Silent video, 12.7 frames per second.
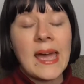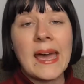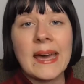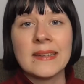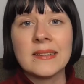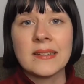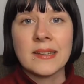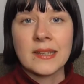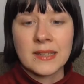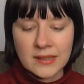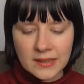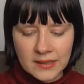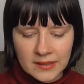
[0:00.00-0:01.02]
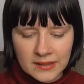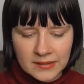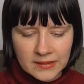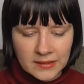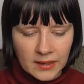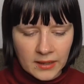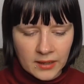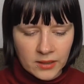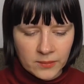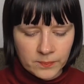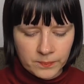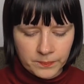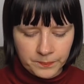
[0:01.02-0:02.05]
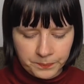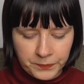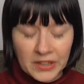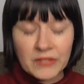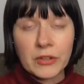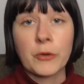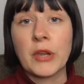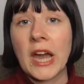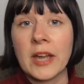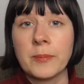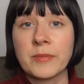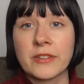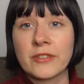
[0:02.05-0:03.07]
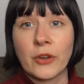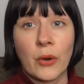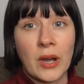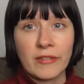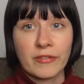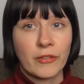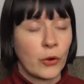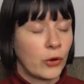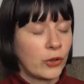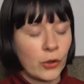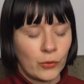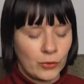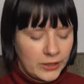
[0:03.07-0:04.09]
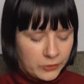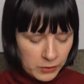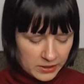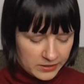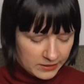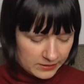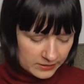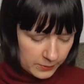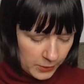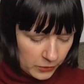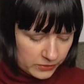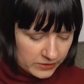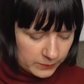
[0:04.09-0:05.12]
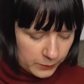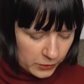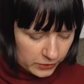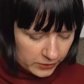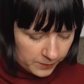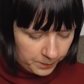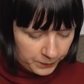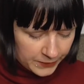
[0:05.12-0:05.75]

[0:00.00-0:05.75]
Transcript: And it is very hyped, so I've heard only great things about this book.